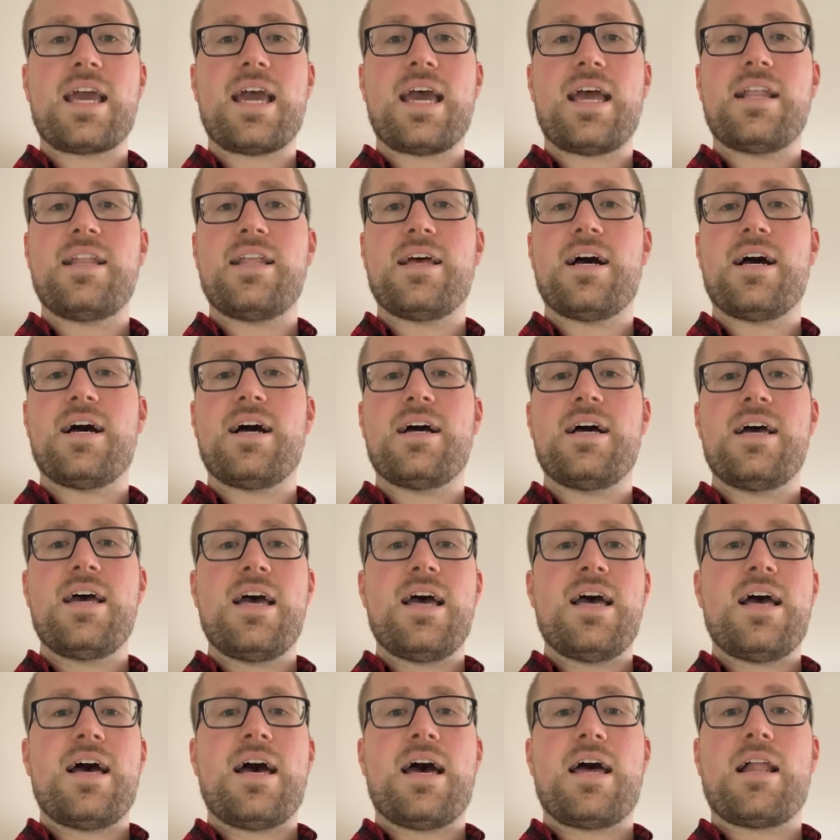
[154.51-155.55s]
And, uh,
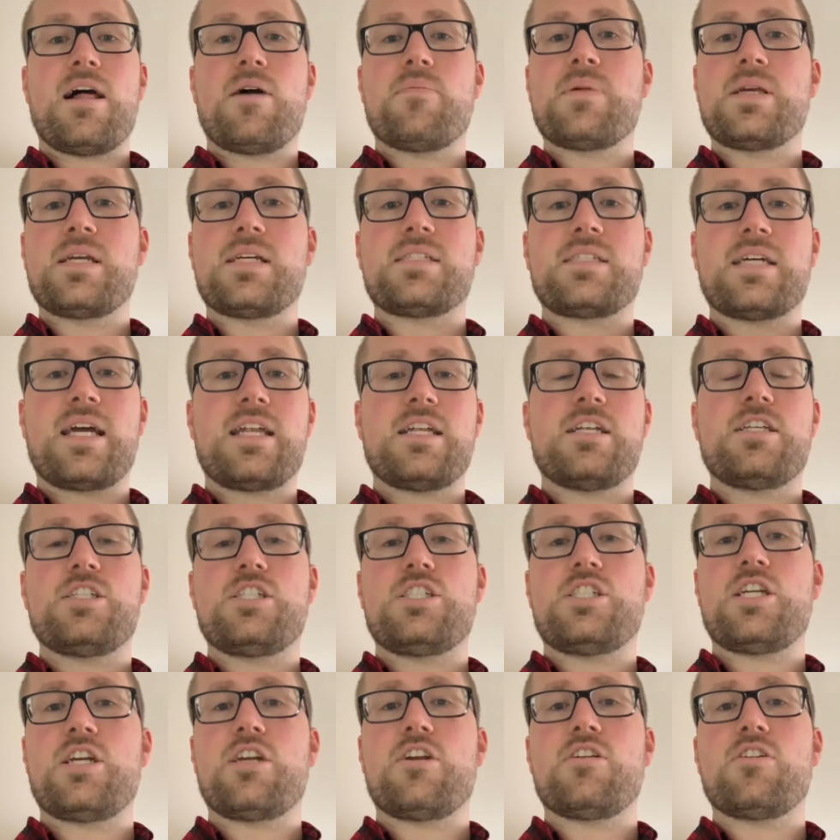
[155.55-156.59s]
and I'll be excited to
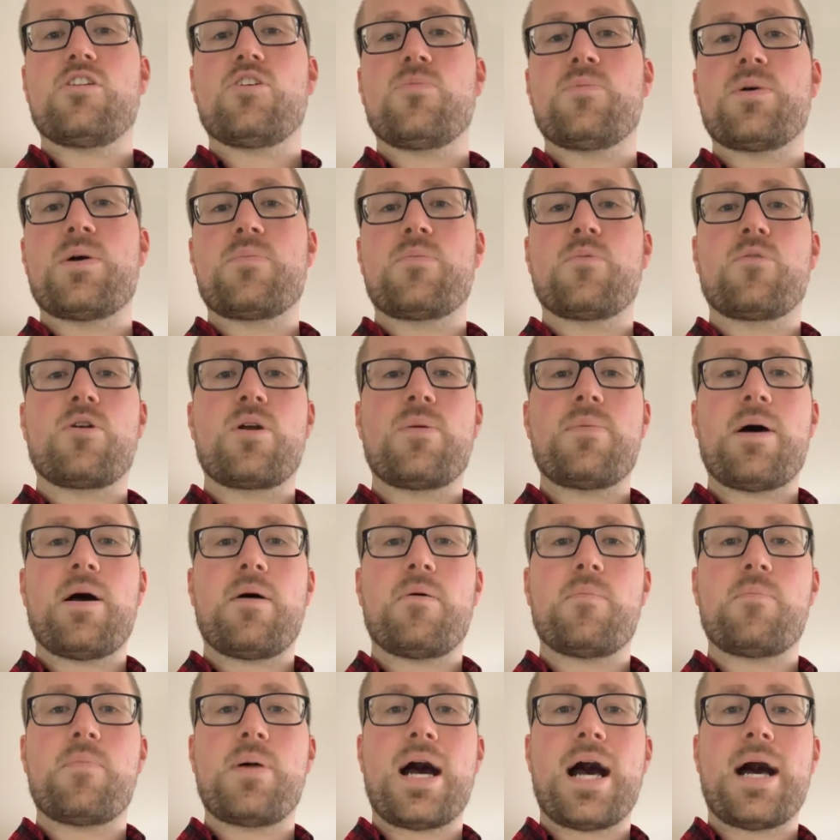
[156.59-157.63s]
share a little bit more
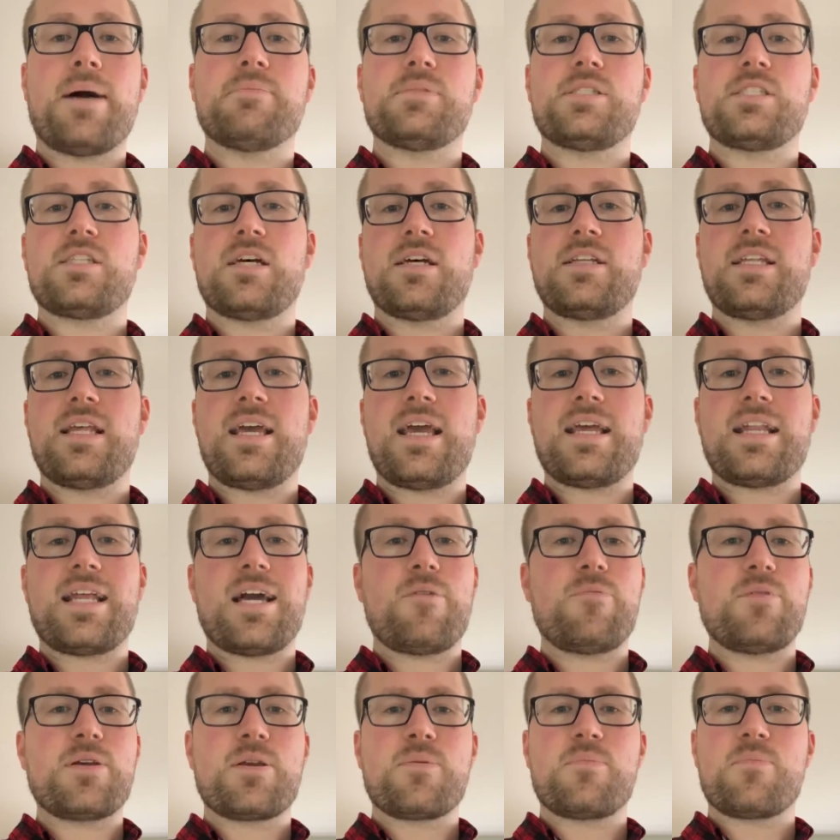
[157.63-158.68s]
about Palm Sunday and
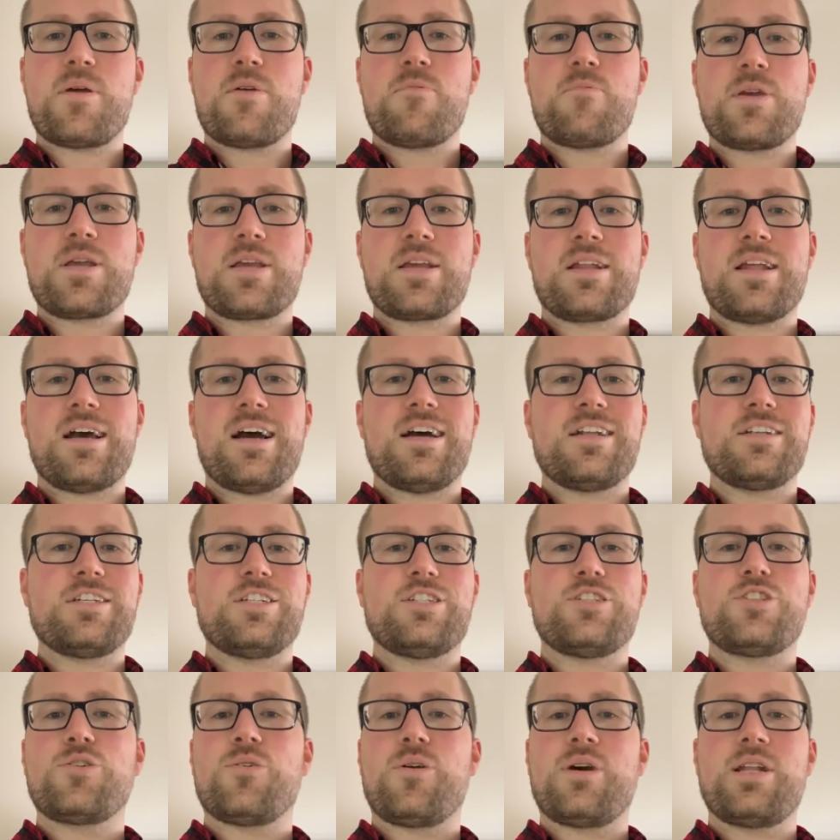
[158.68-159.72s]
how we can, we can uh,
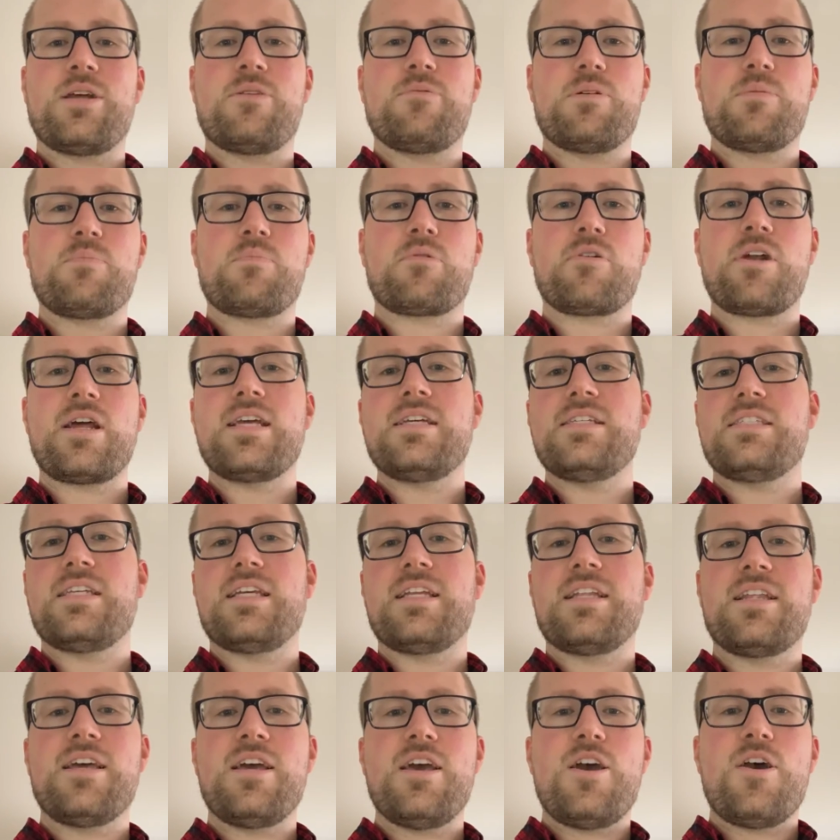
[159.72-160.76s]
just join in with
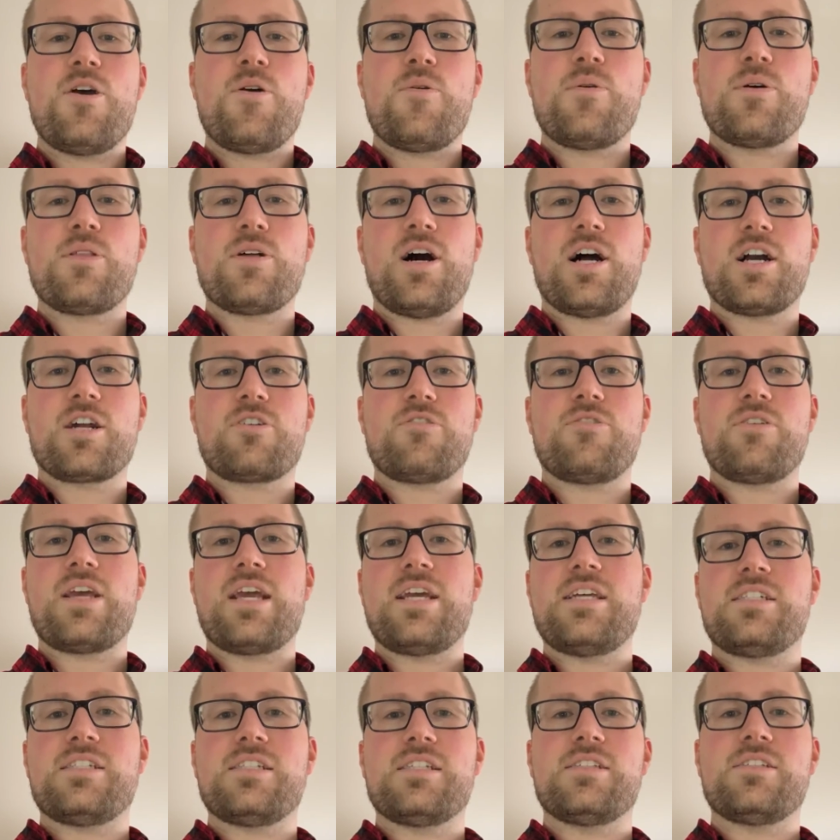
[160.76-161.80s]
praising with all
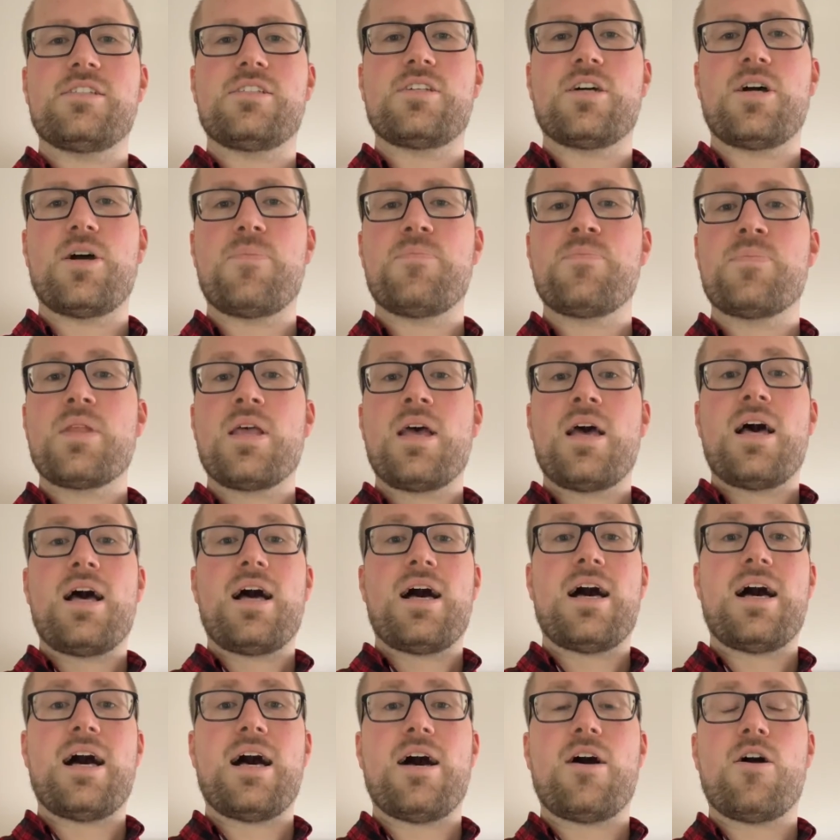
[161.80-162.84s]
creation. So
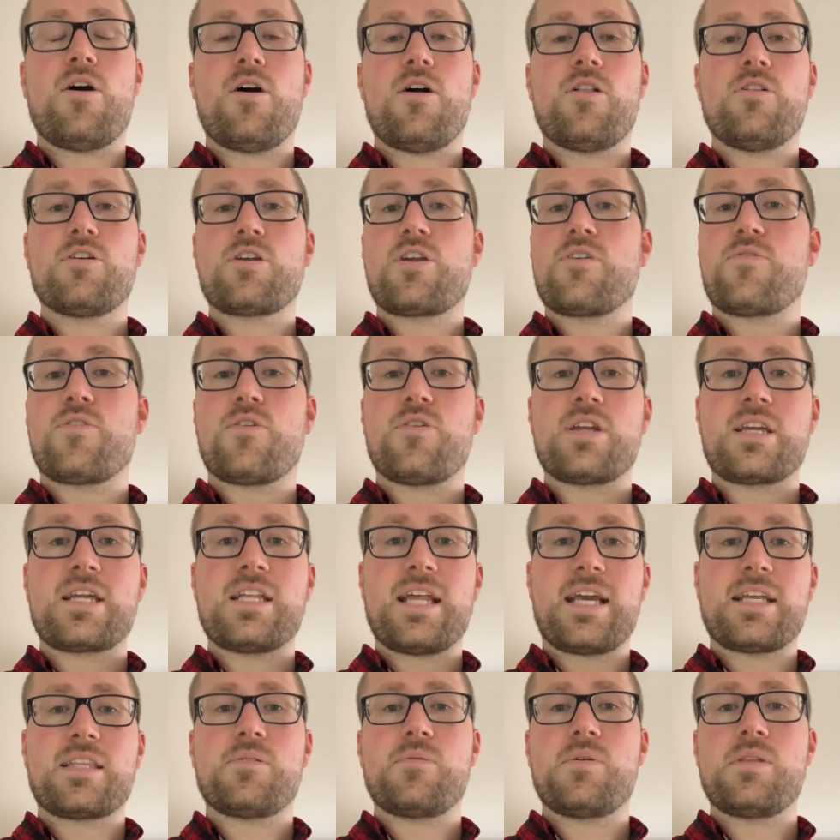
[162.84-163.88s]
uh, looking forward to
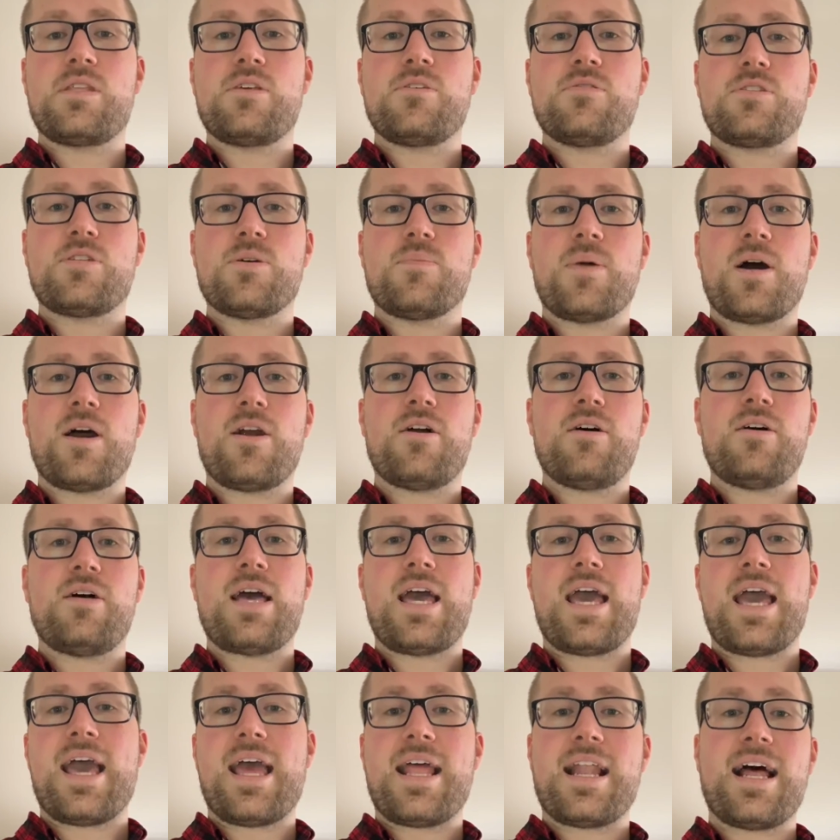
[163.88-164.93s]
connecting with you tomorrow,
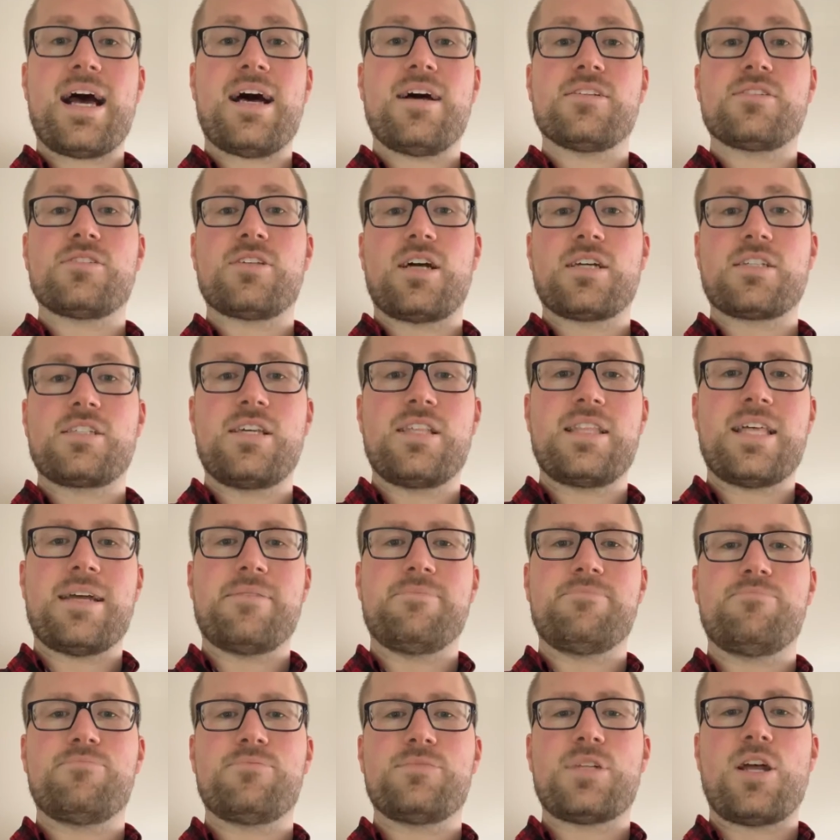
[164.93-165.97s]
and I'll talk to you
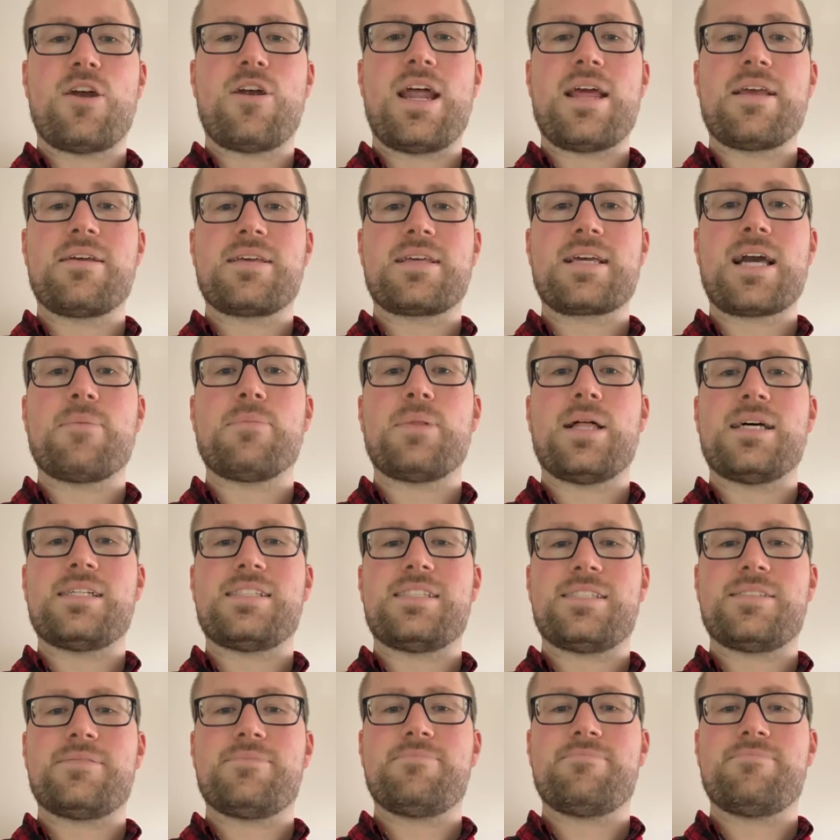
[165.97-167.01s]
then. All right. God bless.